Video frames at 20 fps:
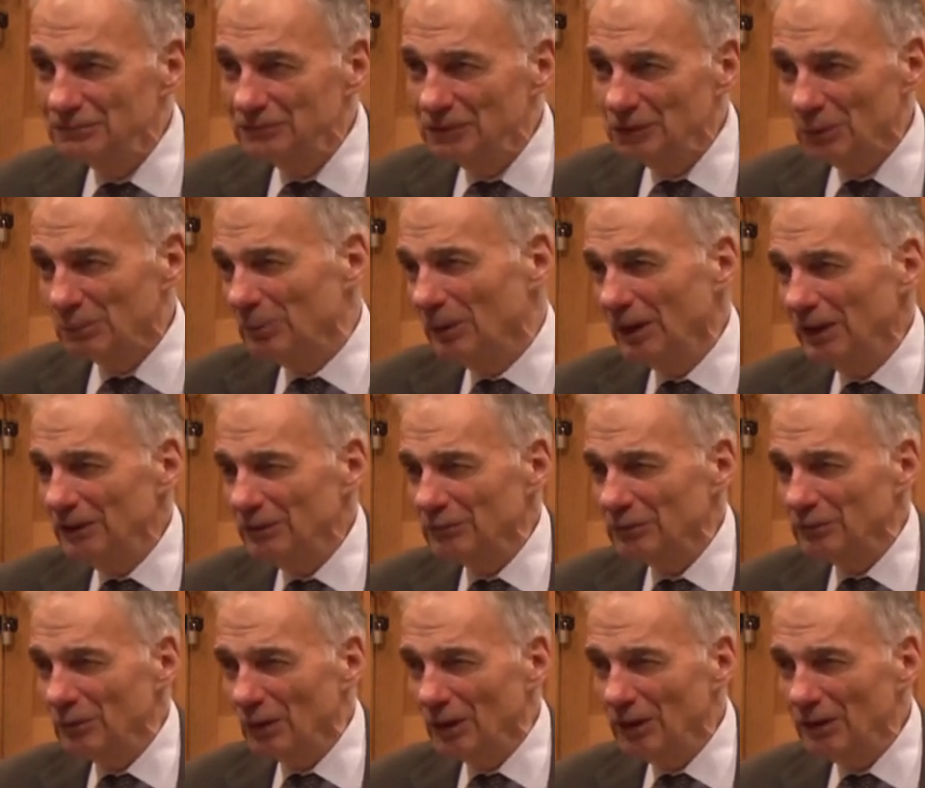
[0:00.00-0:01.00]
You're paying
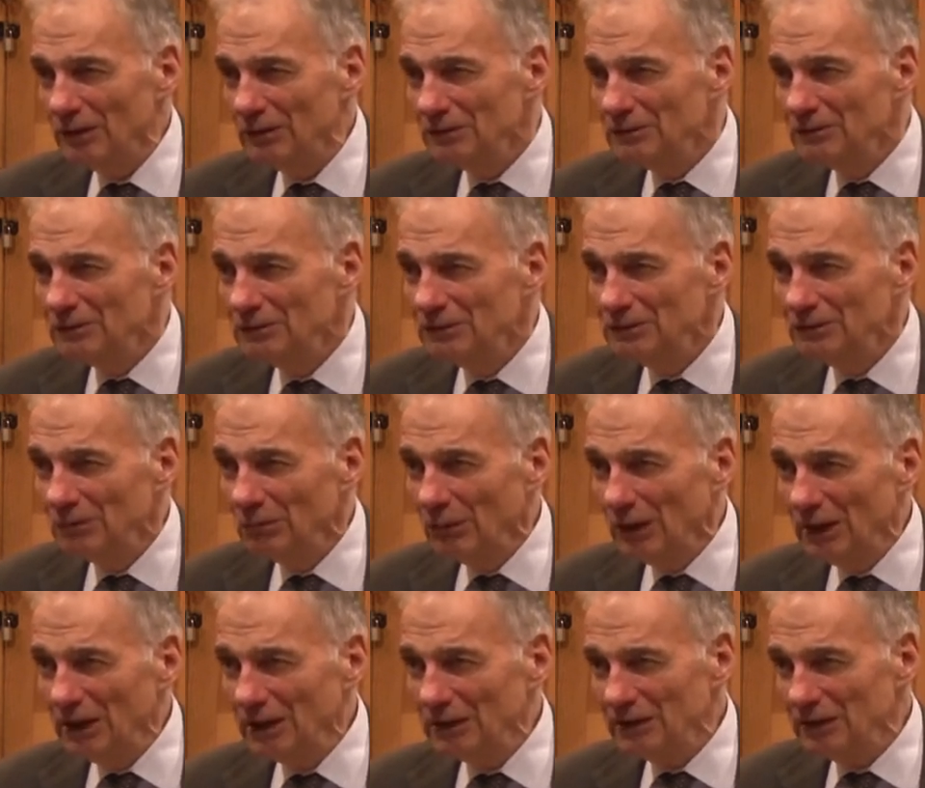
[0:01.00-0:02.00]
for it.
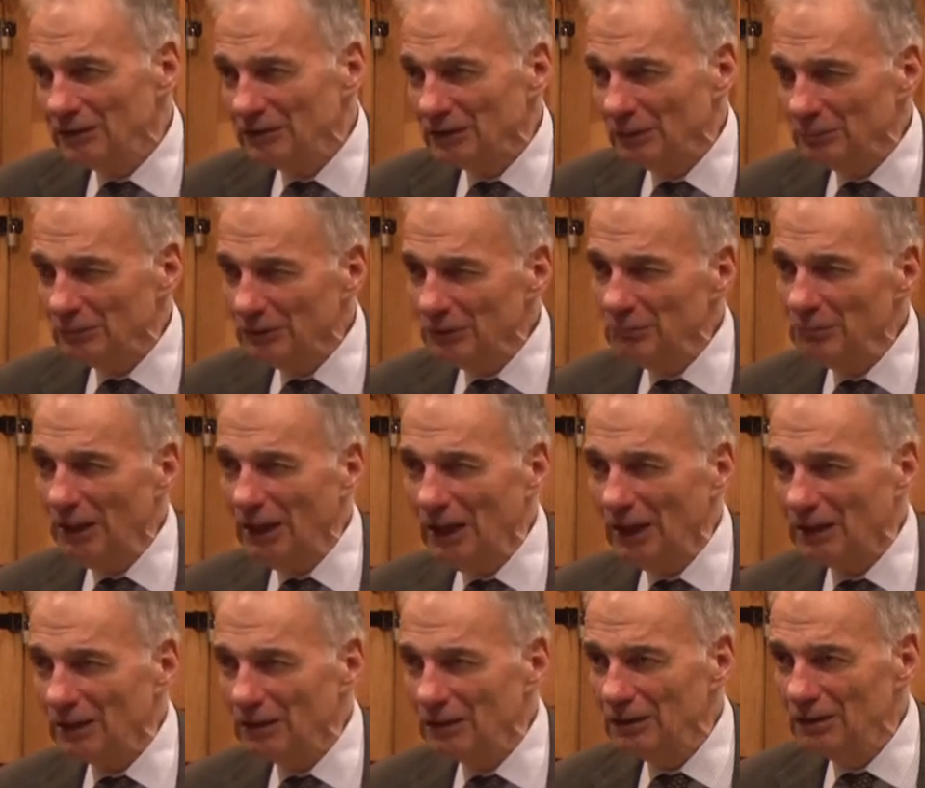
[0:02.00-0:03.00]
Why not get something
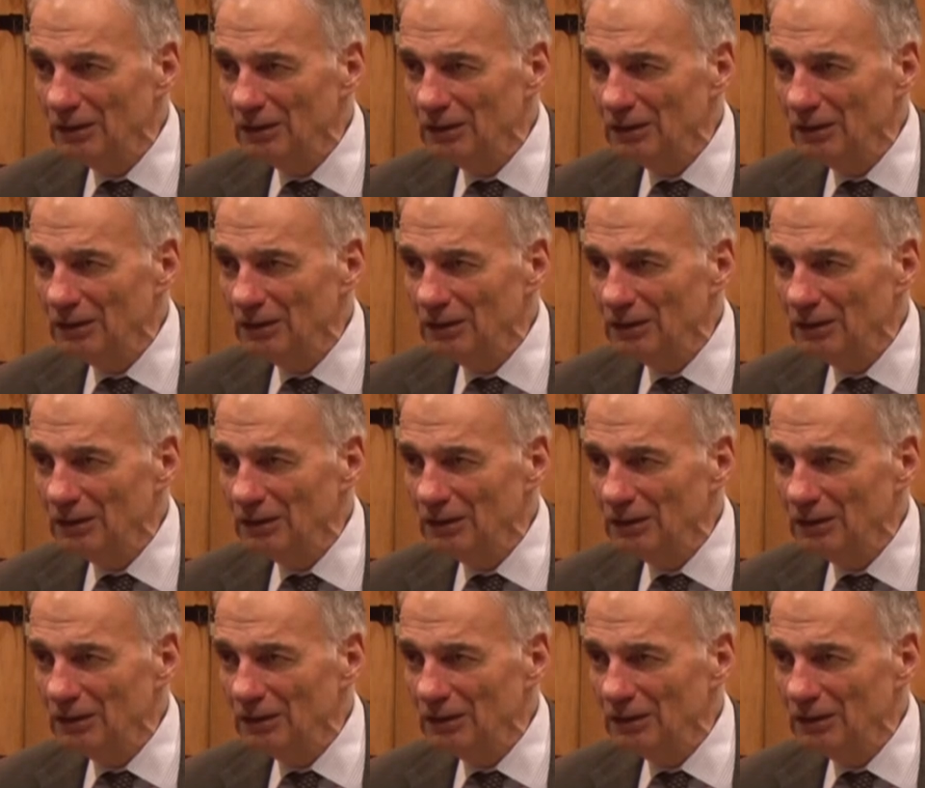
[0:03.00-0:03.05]
back?